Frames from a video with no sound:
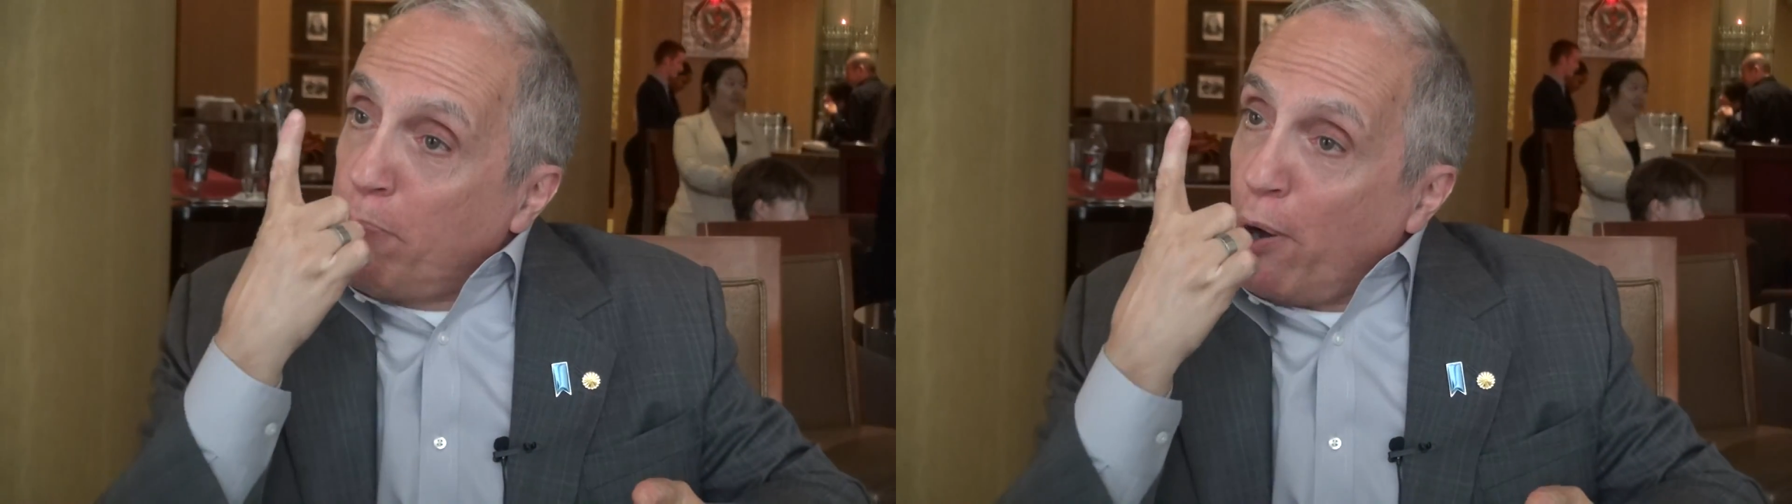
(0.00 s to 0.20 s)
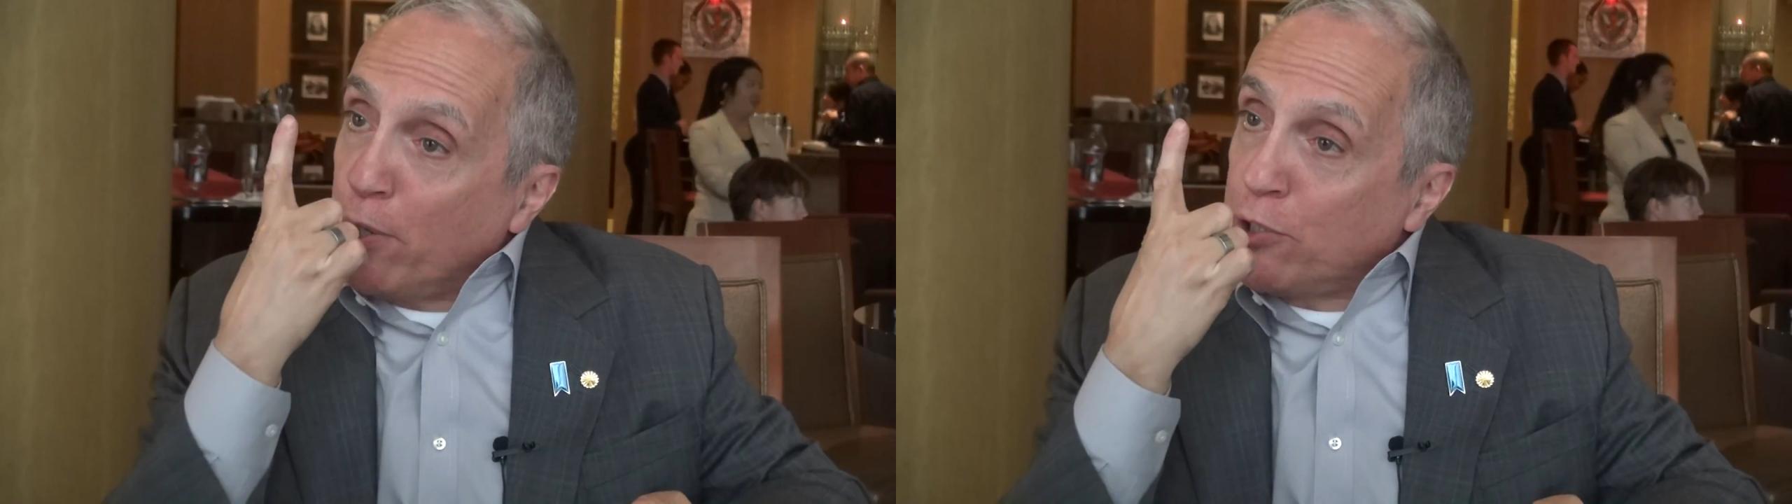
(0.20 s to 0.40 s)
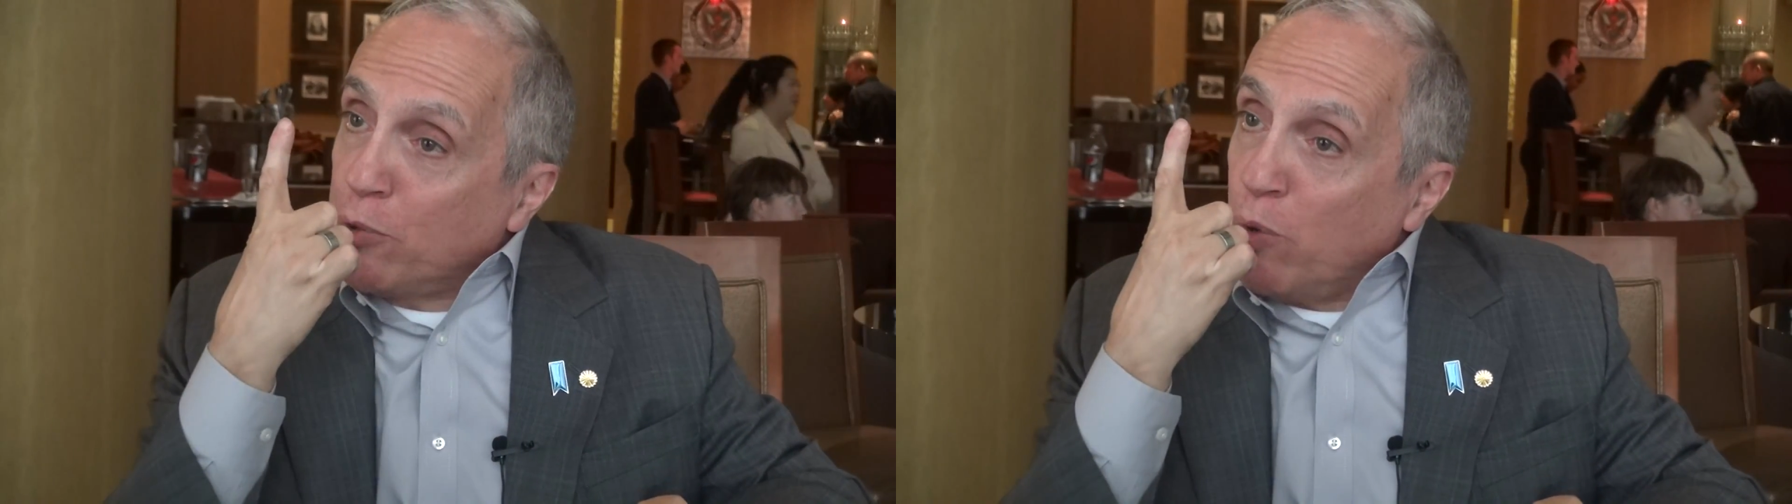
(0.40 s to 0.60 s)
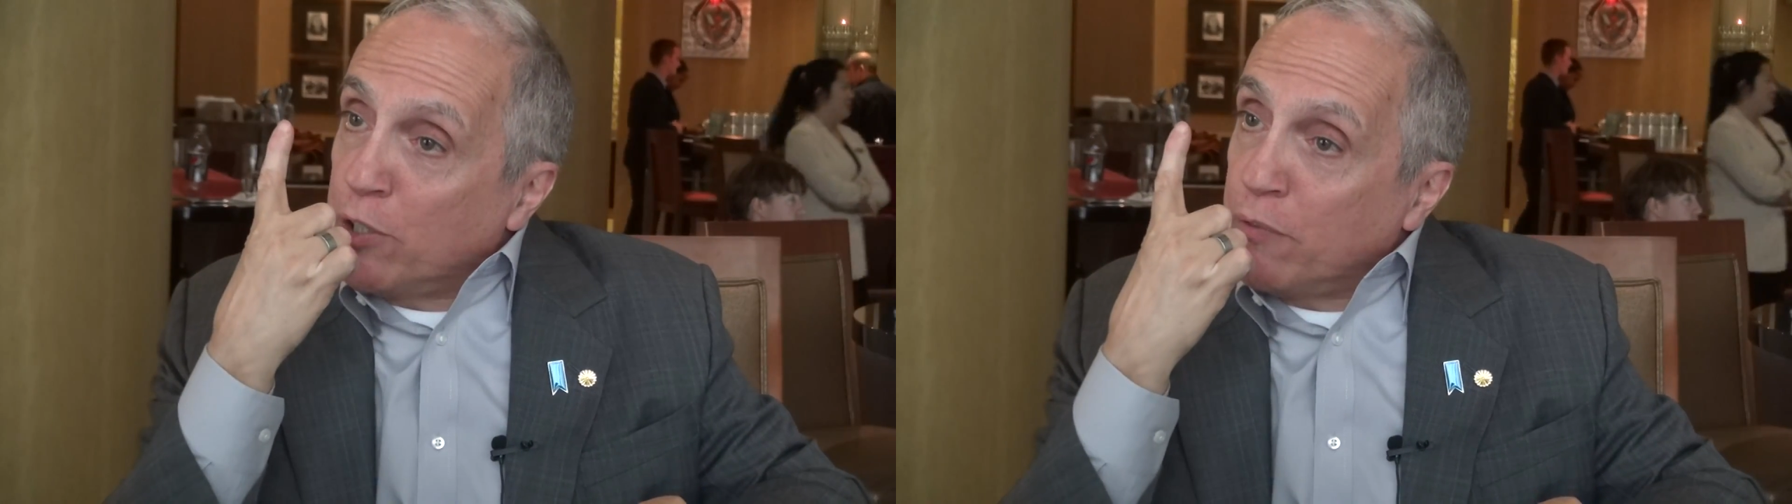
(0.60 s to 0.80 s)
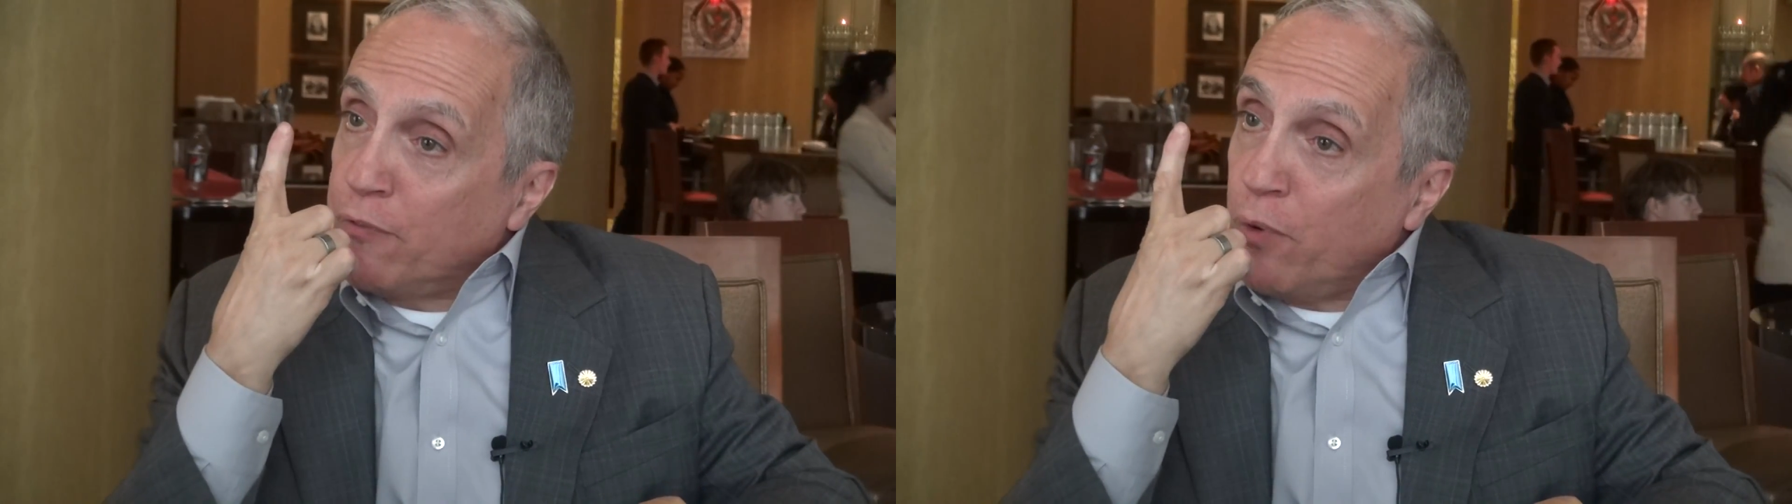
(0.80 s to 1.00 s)
person
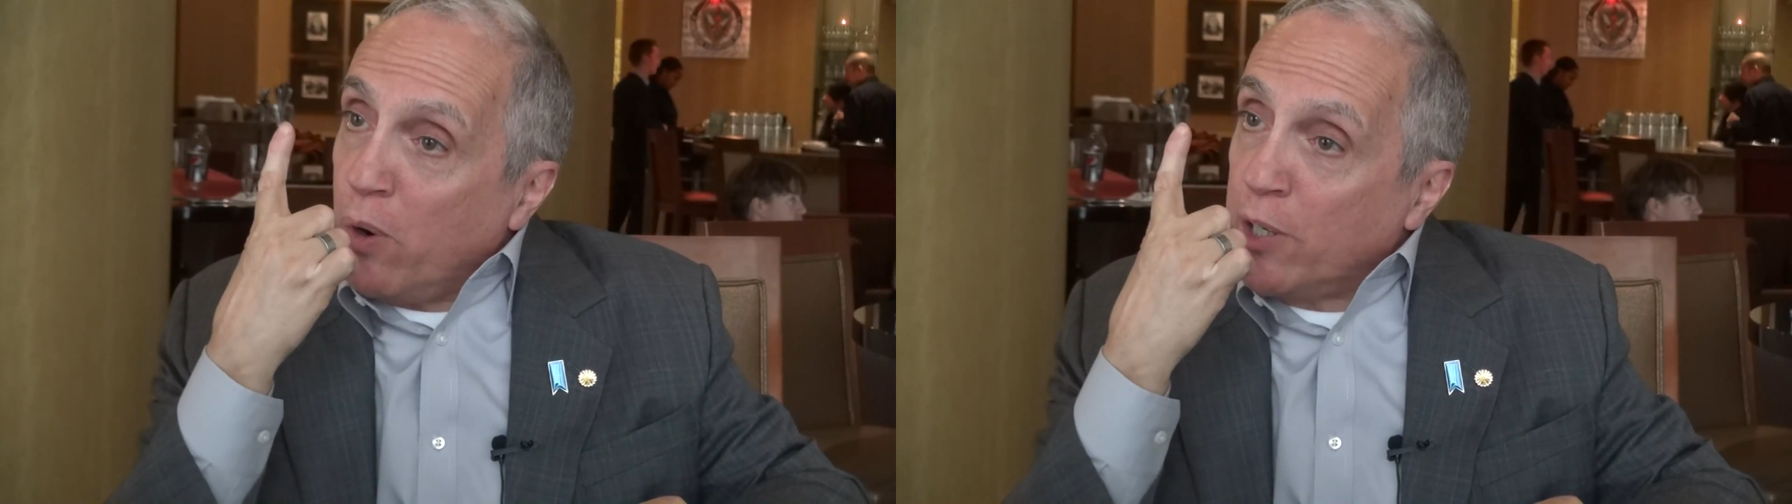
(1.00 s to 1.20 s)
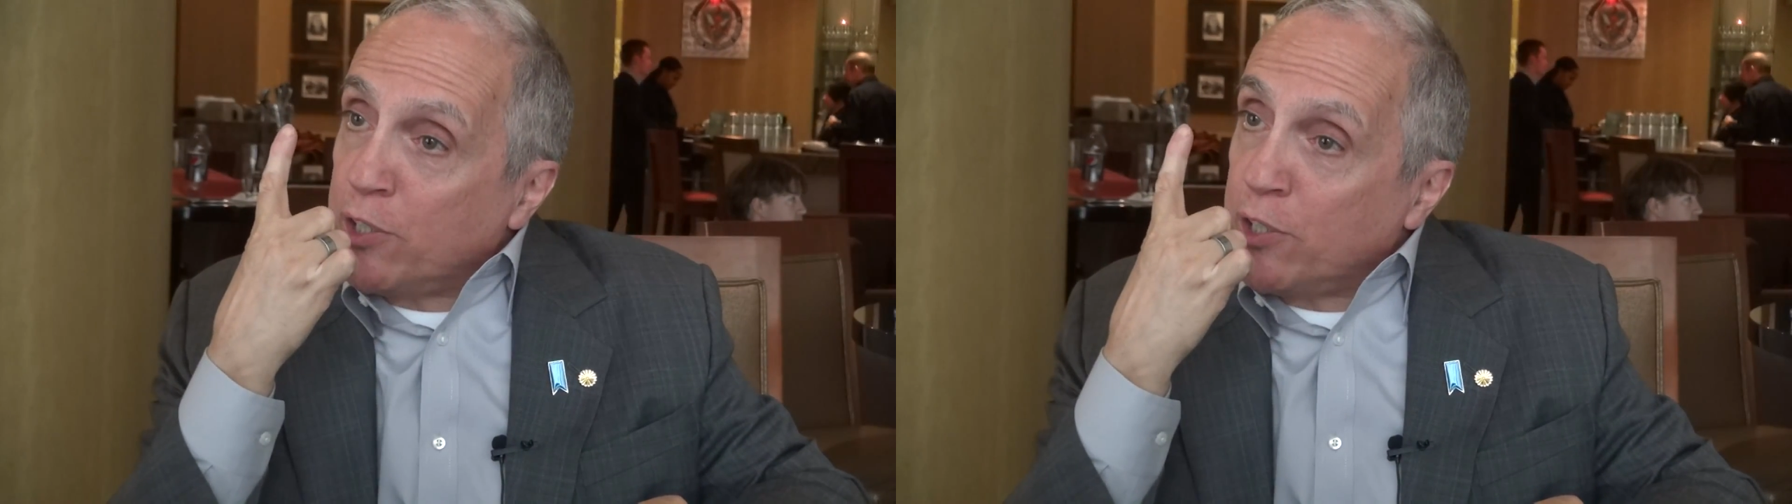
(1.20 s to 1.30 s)
wasn't forced.